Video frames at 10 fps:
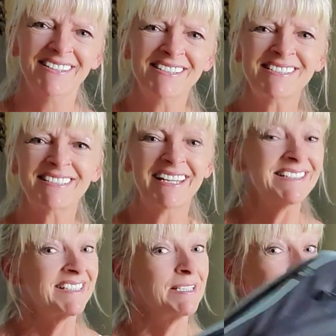This
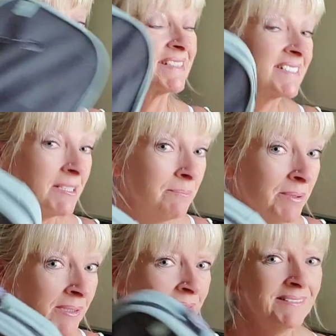set keeps it
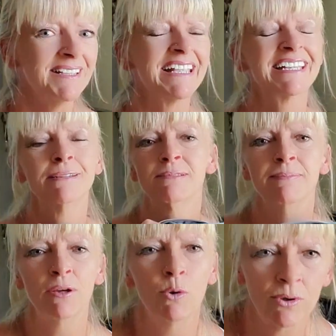simple, it keeps
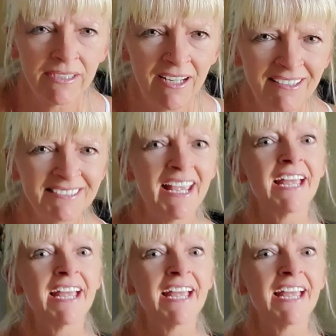me organized,